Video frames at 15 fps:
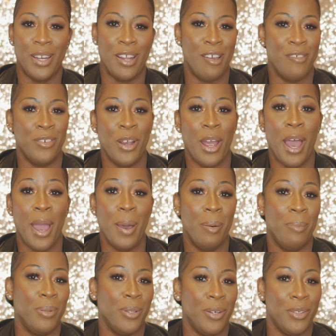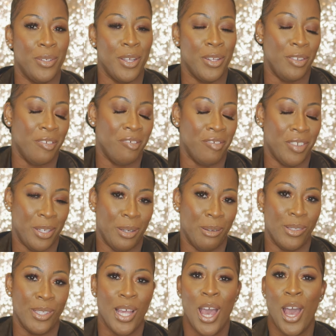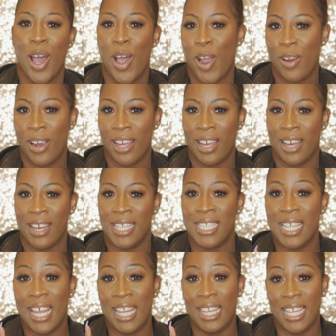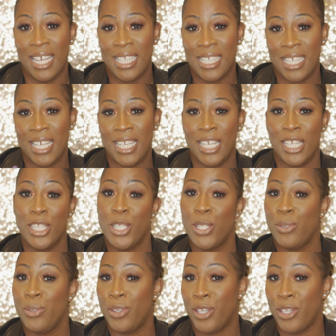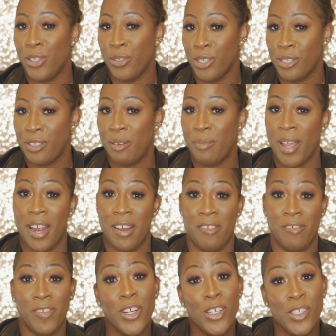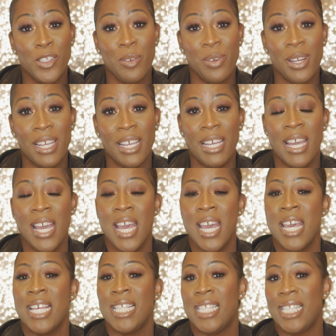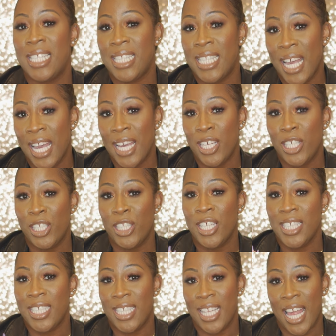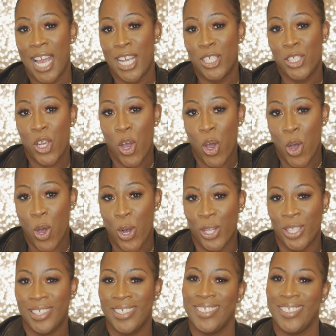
whenever I upload new videos. All right, guys, let's get into the Nordstrom anniversary sale slash haul.